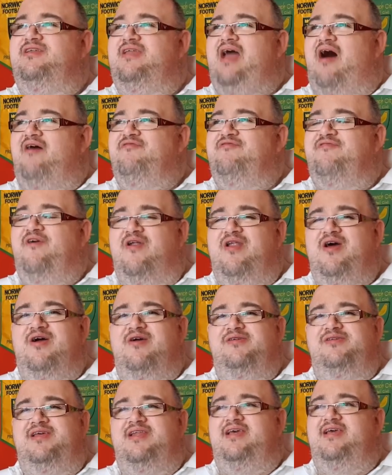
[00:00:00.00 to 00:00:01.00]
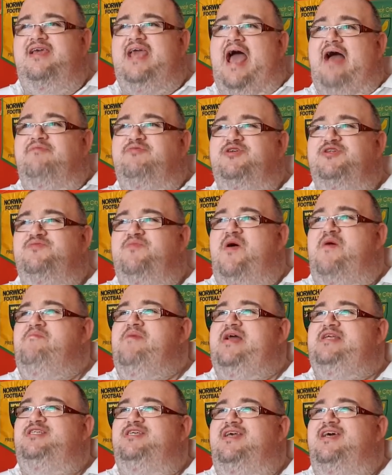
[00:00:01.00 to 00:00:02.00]
that I've followed, and it captures my
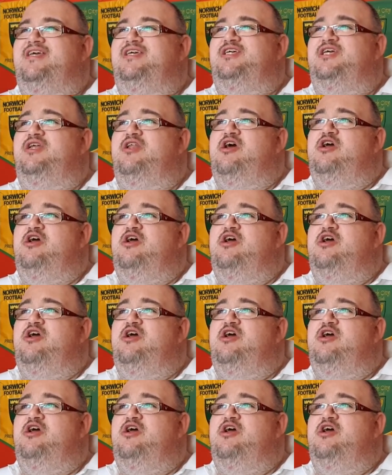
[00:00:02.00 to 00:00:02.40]
imagination.